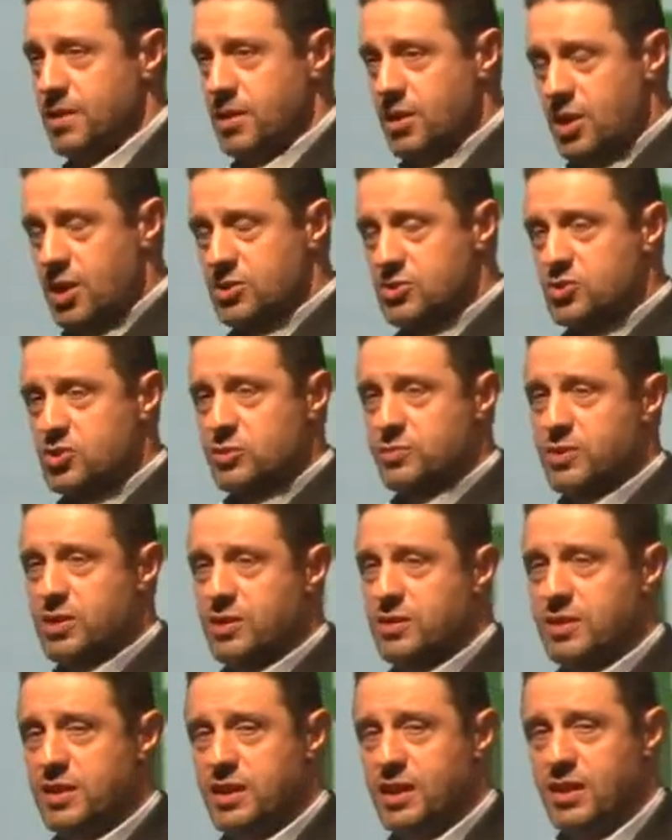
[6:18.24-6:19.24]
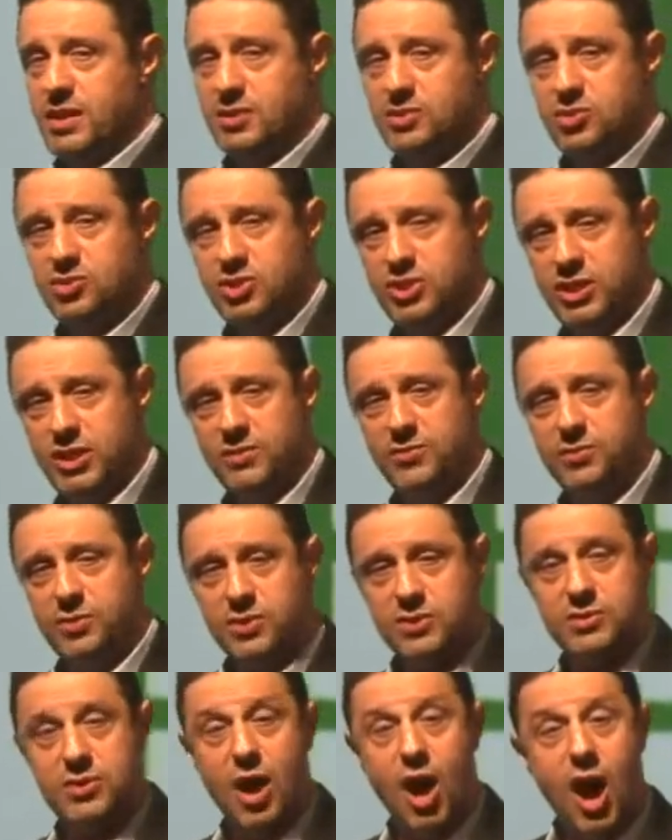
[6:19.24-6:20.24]
customer, the chief
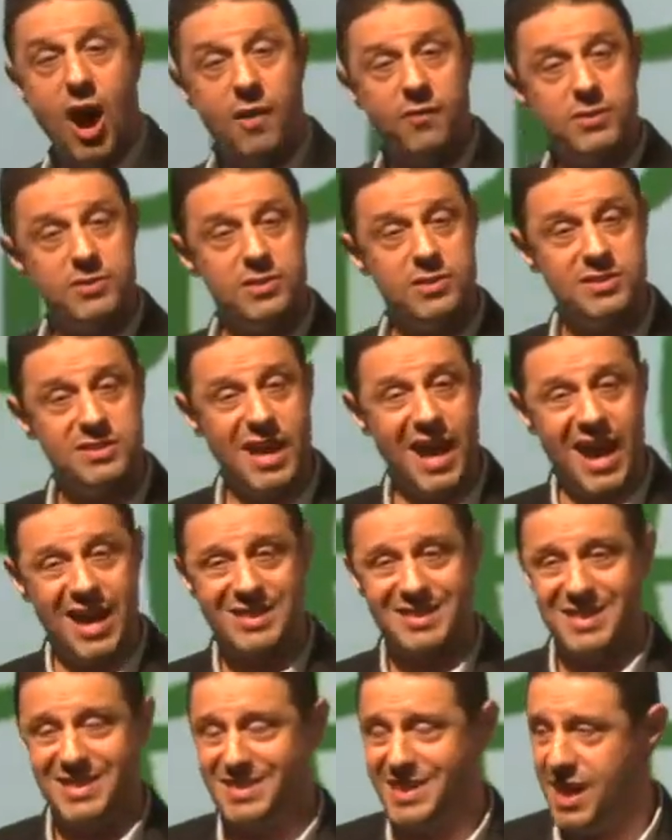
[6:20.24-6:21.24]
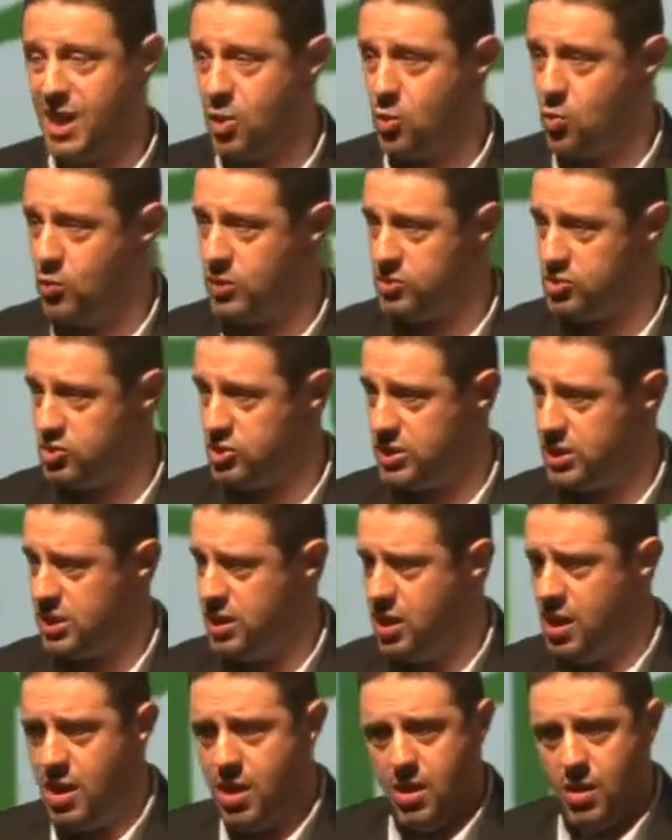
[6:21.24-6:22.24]
nurse officer is asking that question,
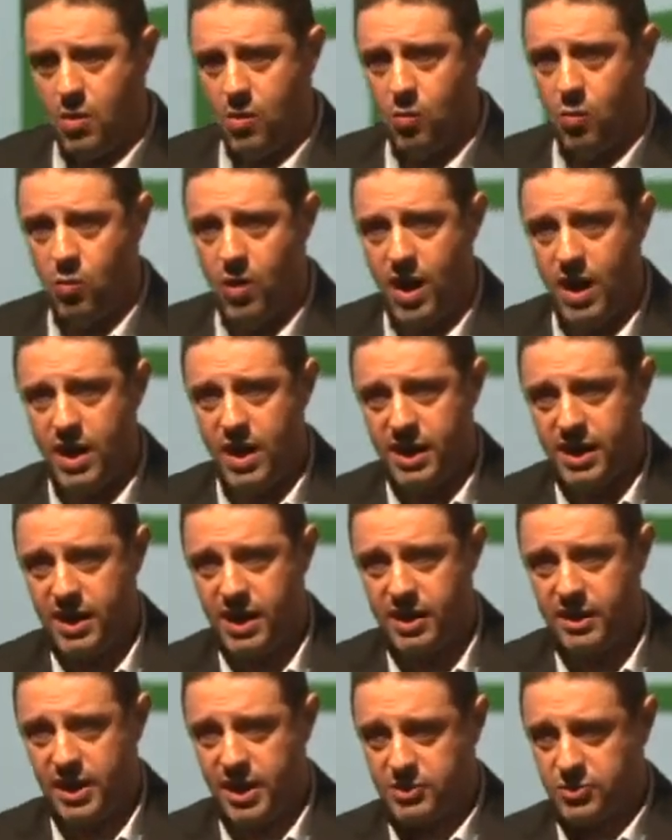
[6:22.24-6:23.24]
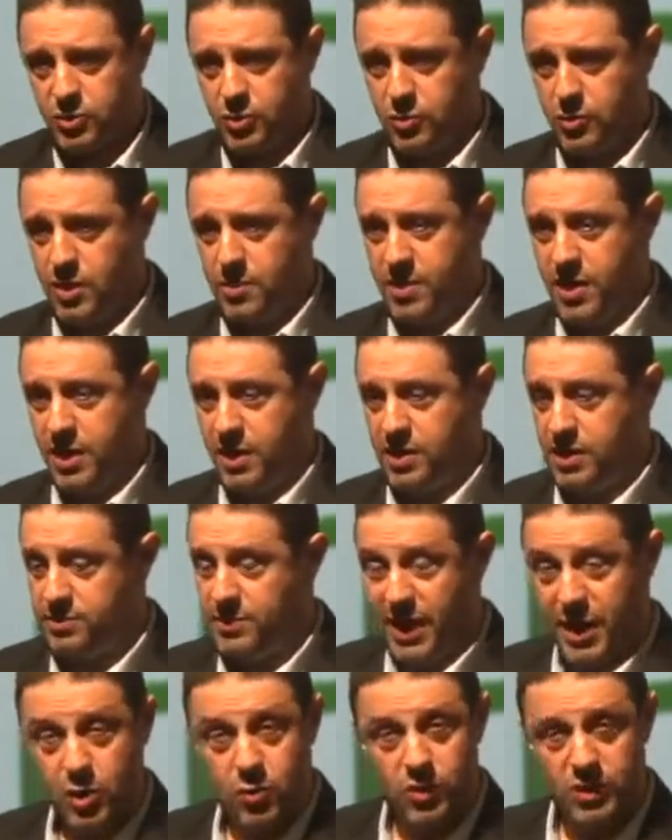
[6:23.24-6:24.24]
why I cannot ask you
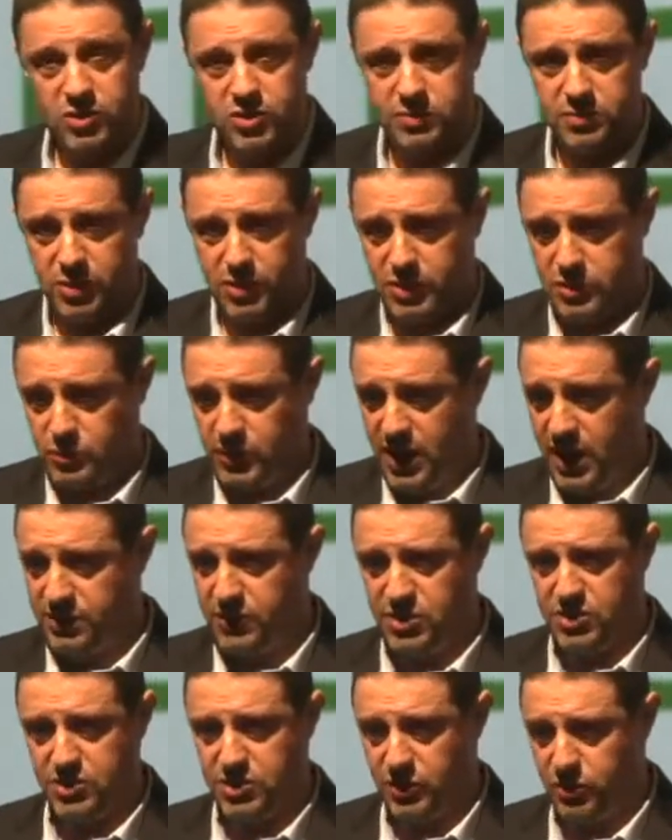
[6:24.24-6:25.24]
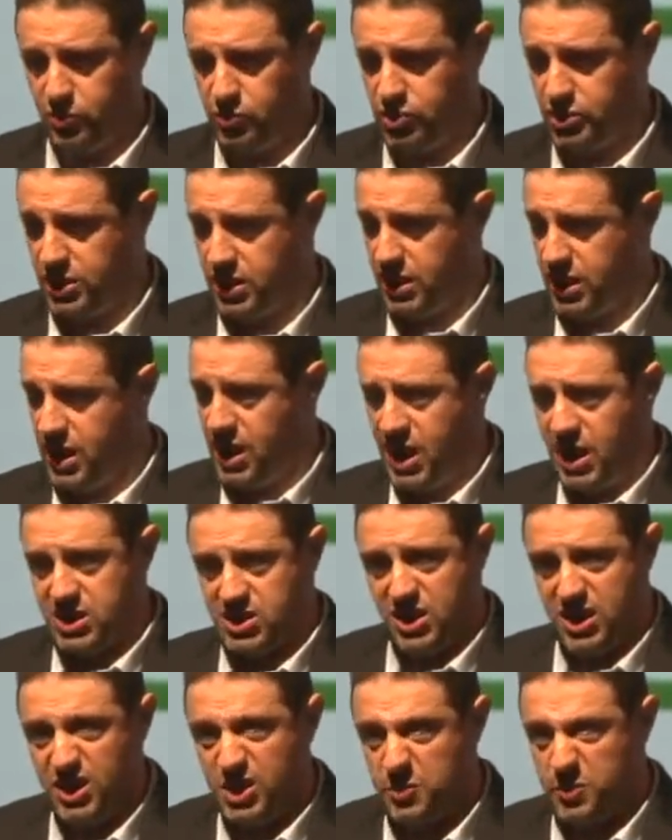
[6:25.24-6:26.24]
my question, because we have this solution, it's
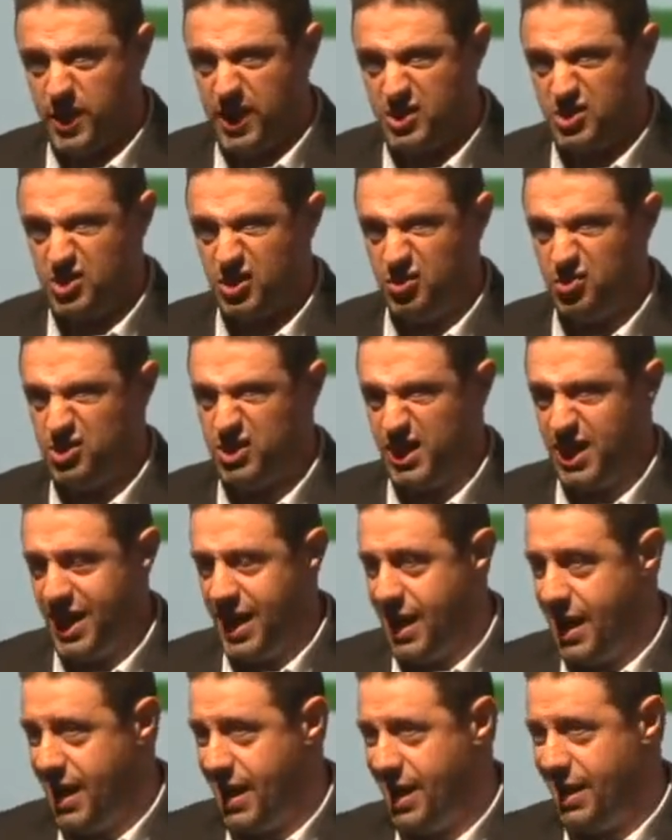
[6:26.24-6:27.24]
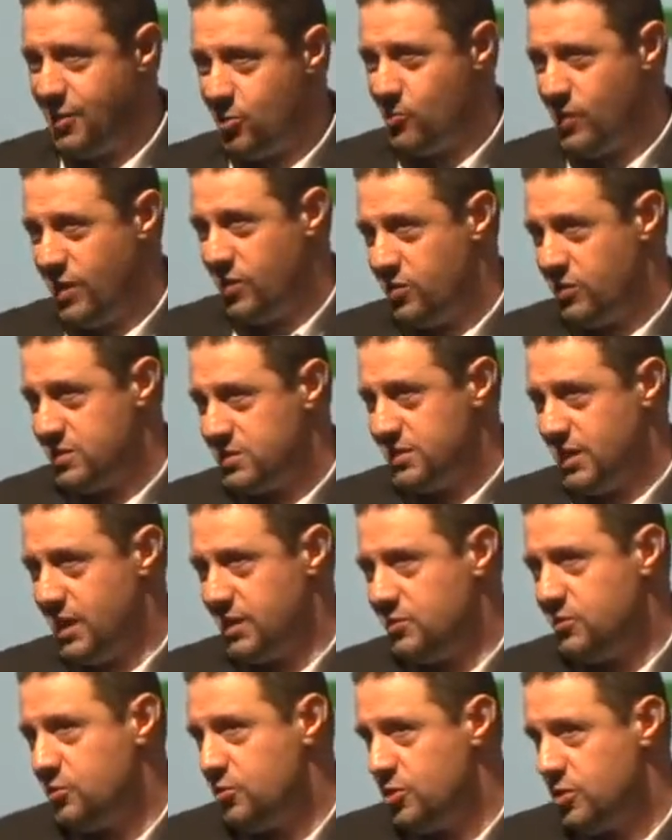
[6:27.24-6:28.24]
an enterprise solution, and quite honestly, I
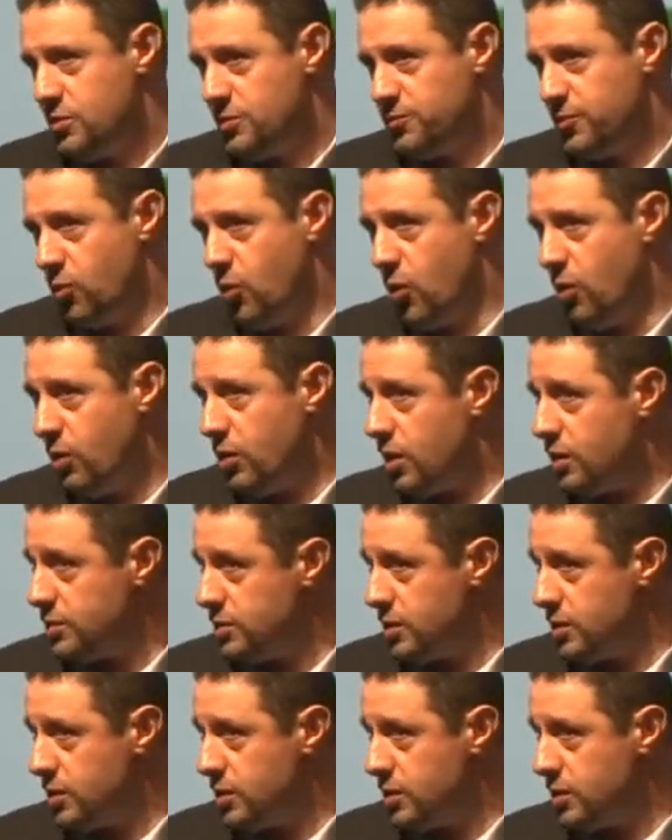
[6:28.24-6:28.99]
don't know if all